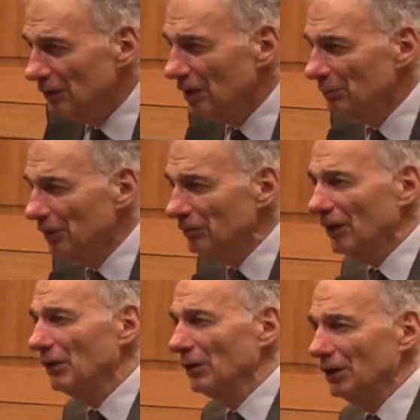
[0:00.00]
Let them live
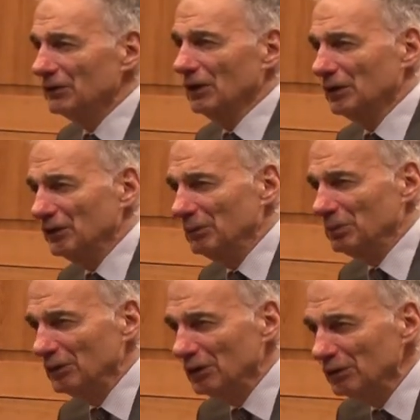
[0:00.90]
that way as long as they
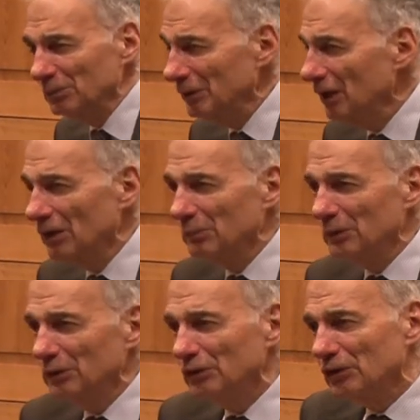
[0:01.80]
produce. But they don't
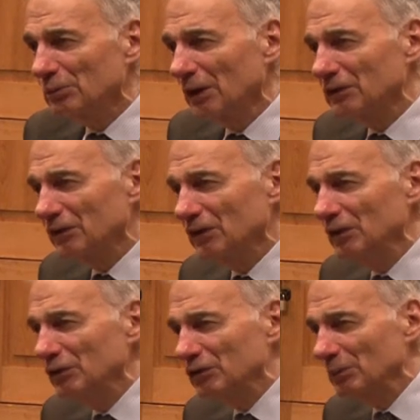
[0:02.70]
produce as much as they
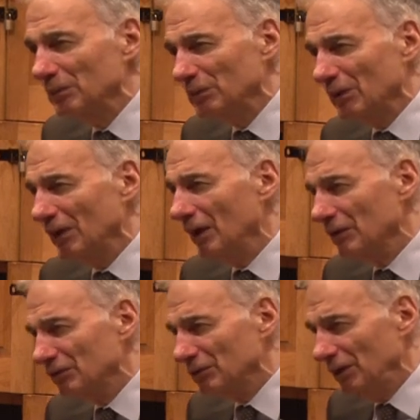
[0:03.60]
used to before they had
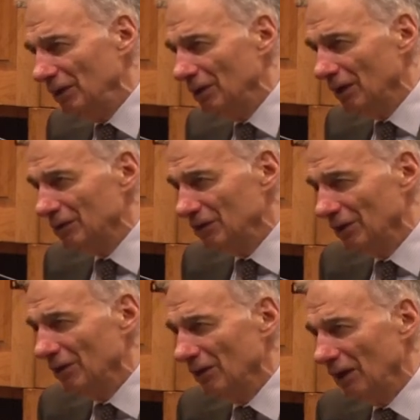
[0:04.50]
a screen. I can tell
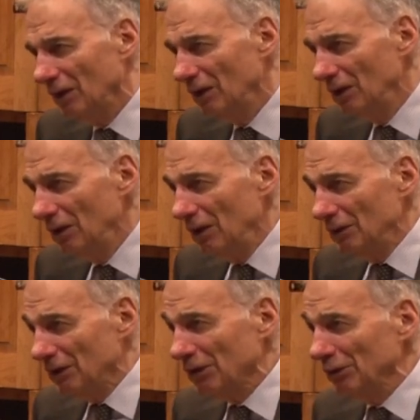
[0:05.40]
you that.
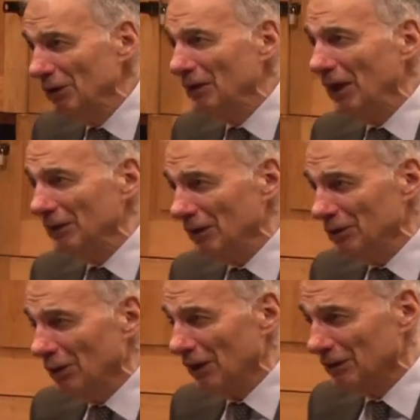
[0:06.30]
Not only that, they
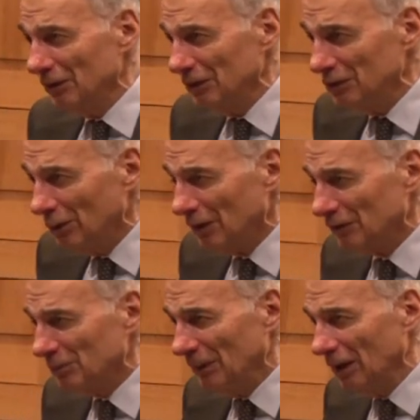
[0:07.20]
know how to they knew how to
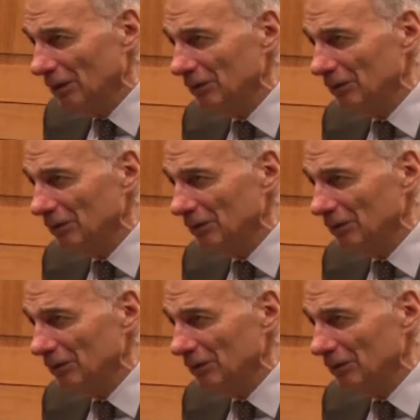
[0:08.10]
spell.